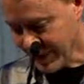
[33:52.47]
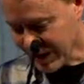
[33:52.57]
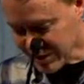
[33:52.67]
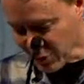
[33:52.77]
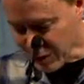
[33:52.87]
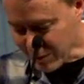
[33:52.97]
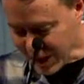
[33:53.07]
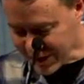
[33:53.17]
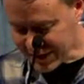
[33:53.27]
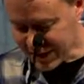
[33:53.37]
And so we
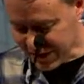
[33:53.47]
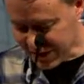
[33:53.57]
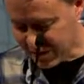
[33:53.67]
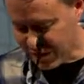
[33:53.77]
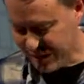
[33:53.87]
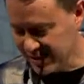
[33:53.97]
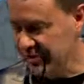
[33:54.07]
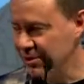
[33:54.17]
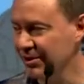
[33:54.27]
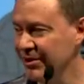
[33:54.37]
must heed
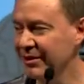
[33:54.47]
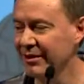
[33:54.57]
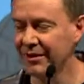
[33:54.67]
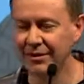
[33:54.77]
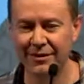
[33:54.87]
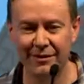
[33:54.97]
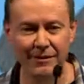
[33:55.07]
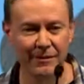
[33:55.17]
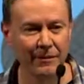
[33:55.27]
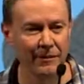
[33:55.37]
Christ's word.
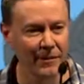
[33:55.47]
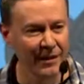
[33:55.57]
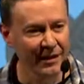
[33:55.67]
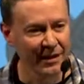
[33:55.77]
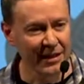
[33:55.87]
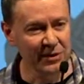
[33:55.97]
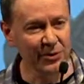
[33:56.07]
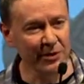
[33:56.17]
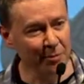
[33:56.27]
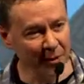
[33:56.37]
And as
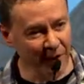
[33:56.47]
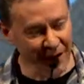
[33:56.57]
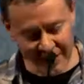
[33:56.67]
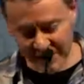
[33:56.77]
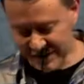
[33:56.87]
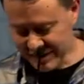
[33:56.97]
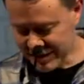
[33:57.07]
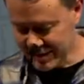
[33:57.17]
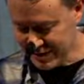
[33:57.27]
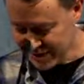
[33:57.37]
we apply
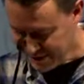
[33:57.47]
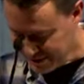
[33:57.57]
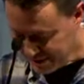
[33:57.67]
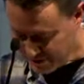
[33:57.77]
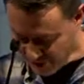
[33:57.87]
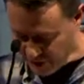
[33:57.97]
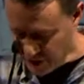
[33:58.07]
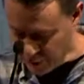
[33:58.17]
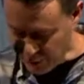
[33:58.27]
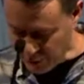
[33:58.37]
this
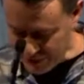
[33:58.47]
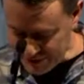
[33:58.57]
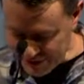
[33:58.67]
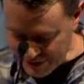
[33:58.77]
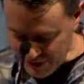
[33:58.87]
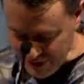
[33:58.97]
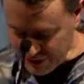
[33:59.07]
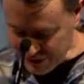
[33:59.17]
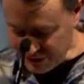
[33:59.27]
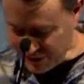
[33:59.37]
final point, to
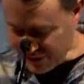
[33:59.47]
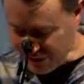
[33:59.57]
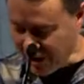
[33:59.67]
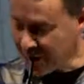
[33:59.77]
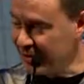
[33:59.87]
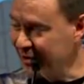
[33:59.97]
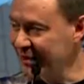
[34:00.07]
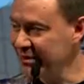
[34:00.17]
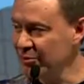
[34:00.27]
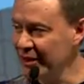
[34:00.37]
ourselves tonight, we
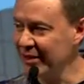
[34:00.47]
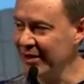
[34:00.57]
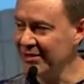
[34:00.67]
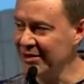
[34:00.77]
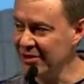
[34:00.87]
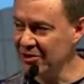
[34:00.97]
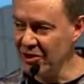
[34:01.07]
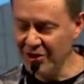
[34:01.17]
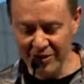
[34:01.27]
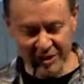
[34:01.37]
need to realize that it's
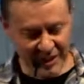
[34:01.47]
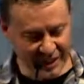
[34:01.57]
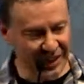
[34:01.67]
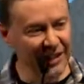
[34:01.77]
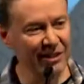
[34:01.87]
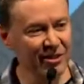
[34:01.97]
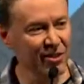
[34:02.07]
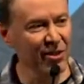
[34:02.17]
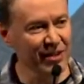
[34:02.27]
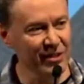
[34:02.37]
not only heeding
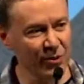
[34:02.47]
Christ's